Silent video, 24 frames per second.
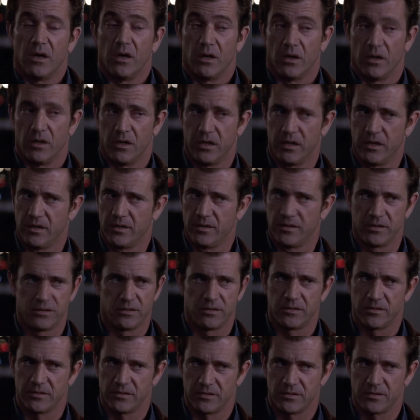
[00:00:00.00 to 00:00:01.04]
Oh,
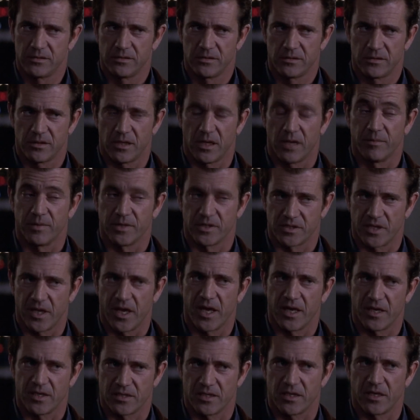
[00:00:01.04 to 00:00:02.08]
I'm as
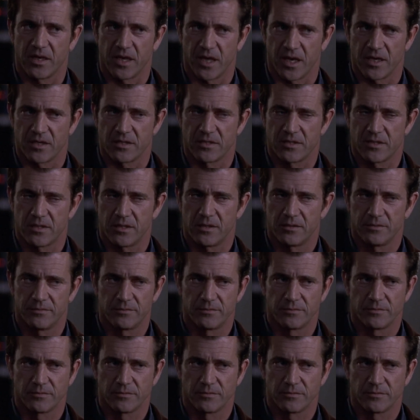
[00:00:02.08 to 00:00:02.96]
gay as it gets.